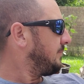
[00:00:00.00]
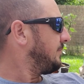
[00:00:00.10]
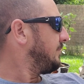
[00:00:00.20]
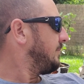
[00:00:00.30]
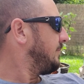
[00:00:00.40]

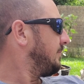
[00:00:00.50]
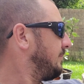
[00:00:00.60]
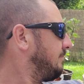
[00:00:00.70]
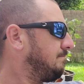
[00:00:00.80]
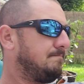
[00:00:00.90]

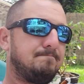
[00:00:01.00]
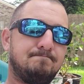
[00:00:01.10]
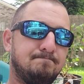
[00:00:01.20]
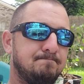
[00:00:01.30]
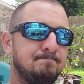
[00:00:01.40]

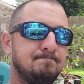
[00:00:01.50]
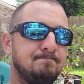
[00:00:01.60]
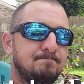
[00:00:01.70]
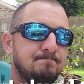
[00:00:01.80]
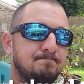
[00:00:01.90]
(no one is talking)